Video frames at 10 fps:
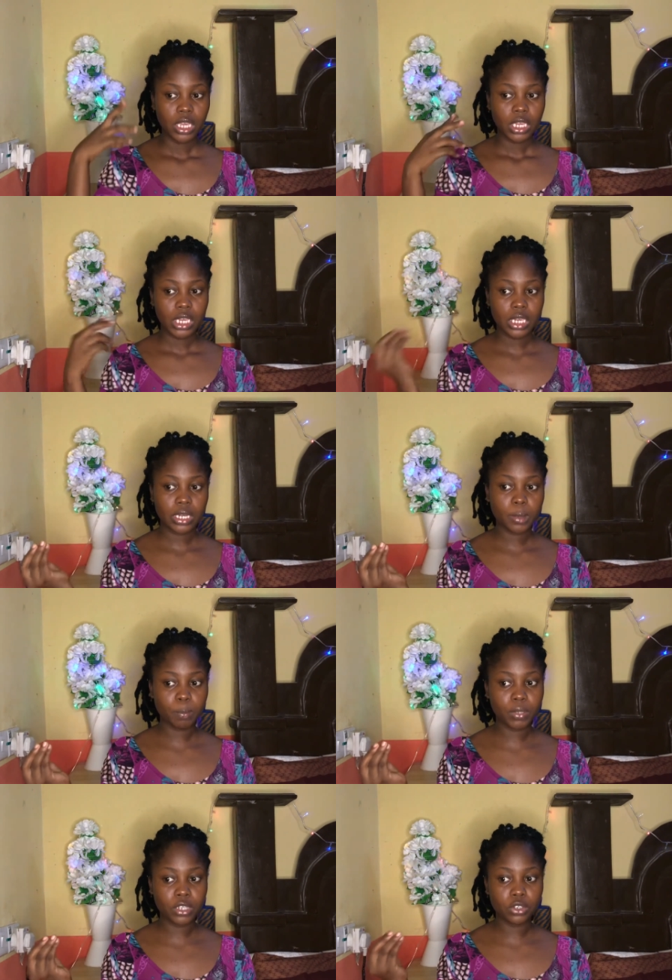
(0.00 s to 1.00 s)
in a
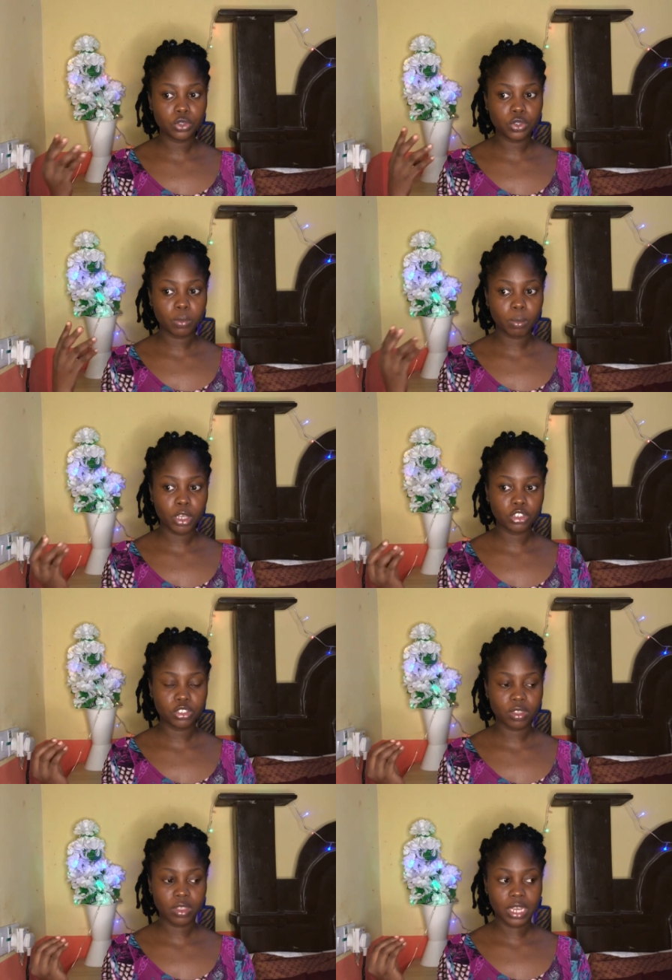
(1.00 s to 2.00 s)
bid to make sure
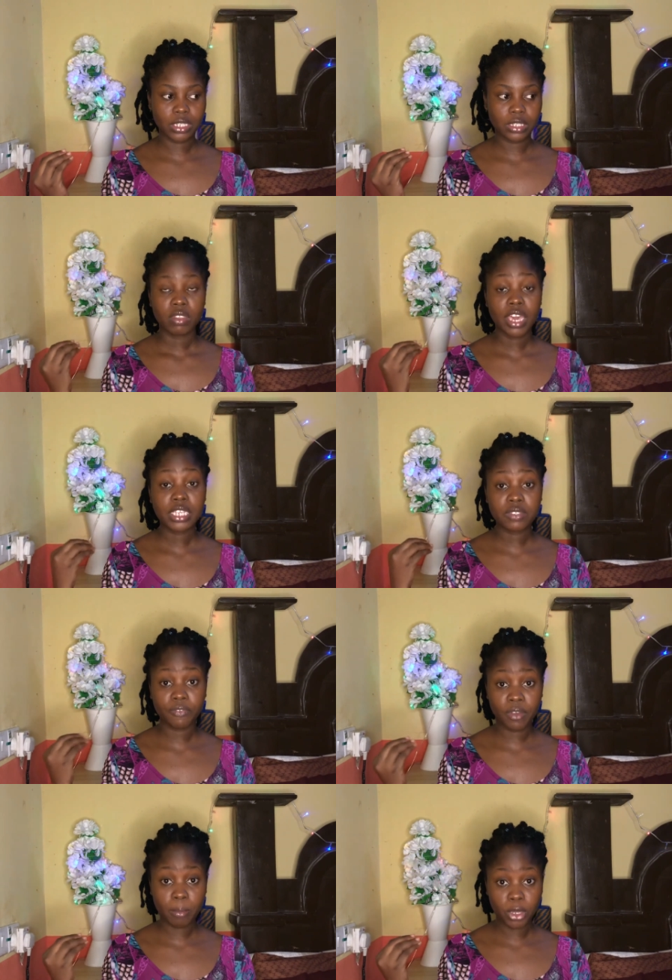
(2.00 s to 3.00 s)
that the hair is
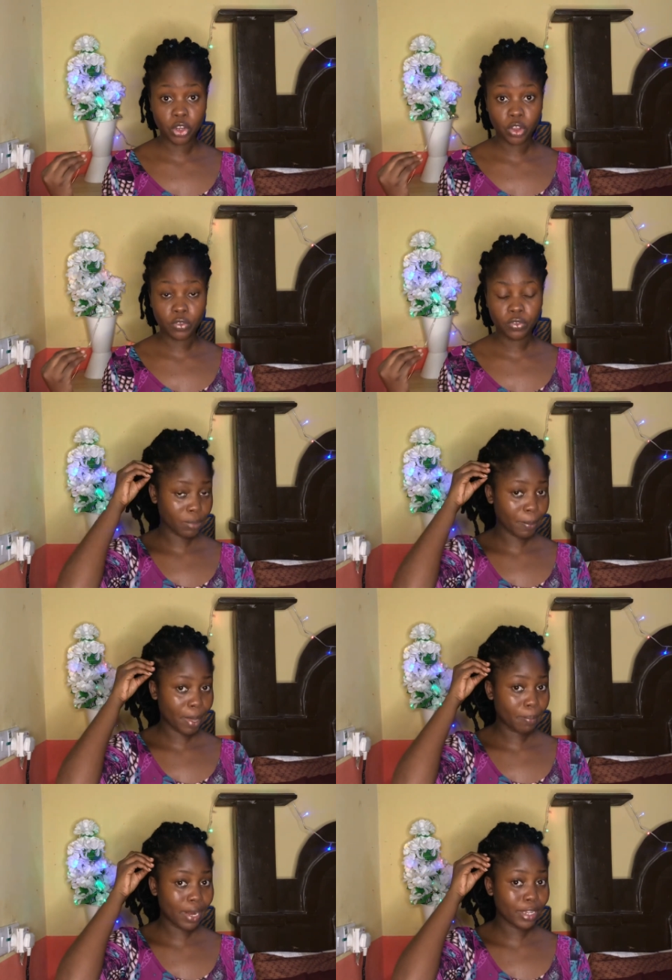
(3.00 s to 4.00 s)
firm enough, I'll be
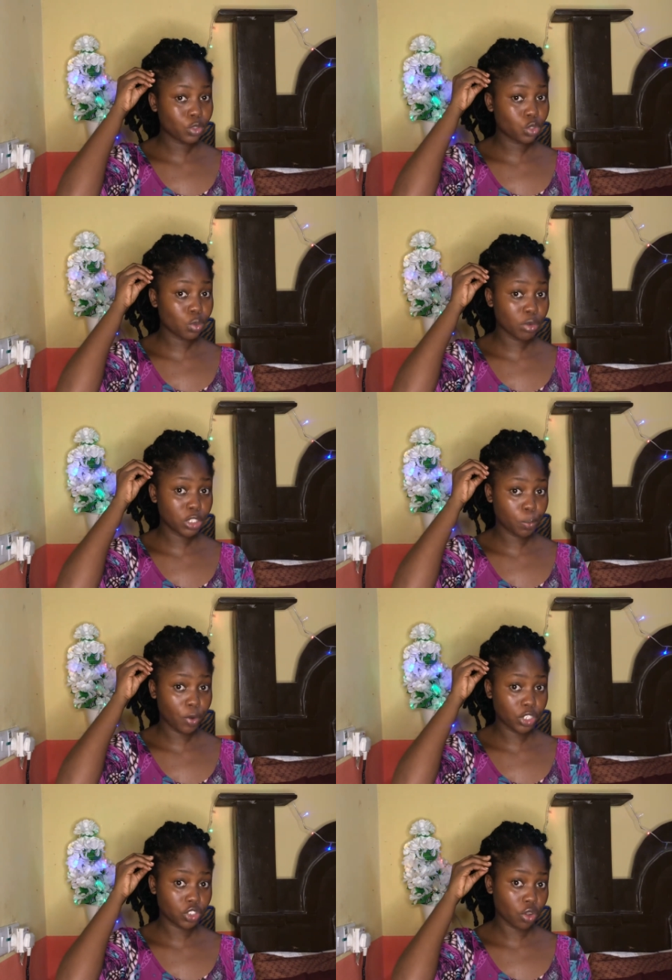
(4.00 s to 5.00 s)
applying too much
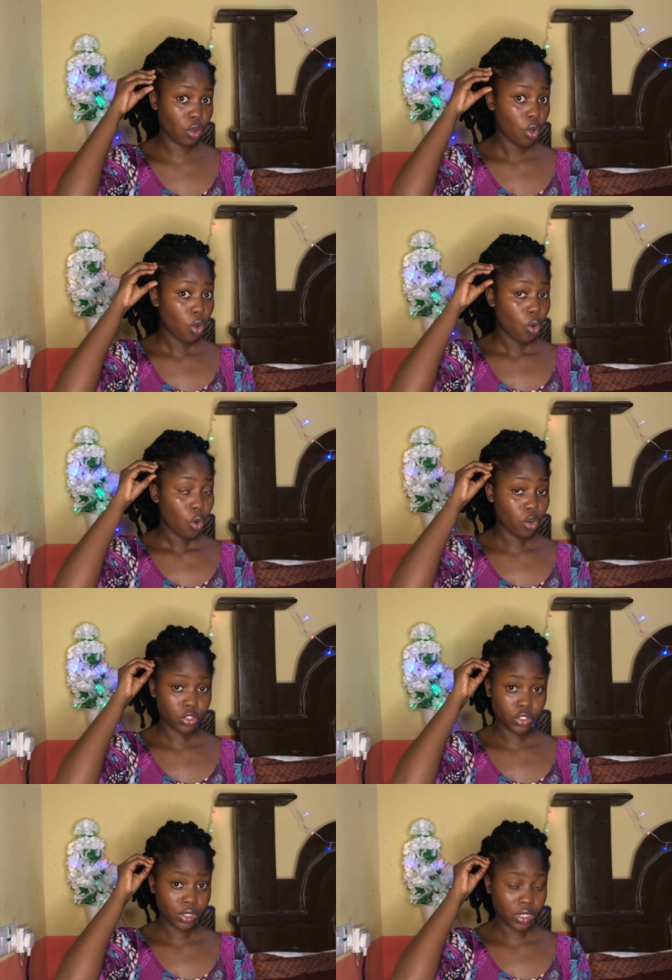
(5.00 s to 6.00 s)
pressure on
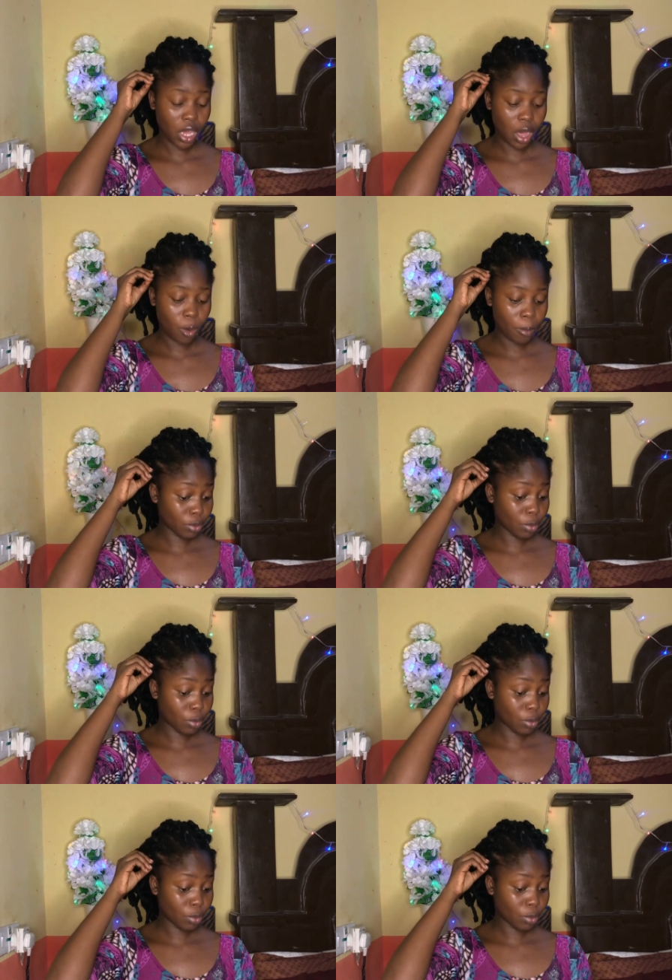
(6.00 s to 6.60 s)
your scalp.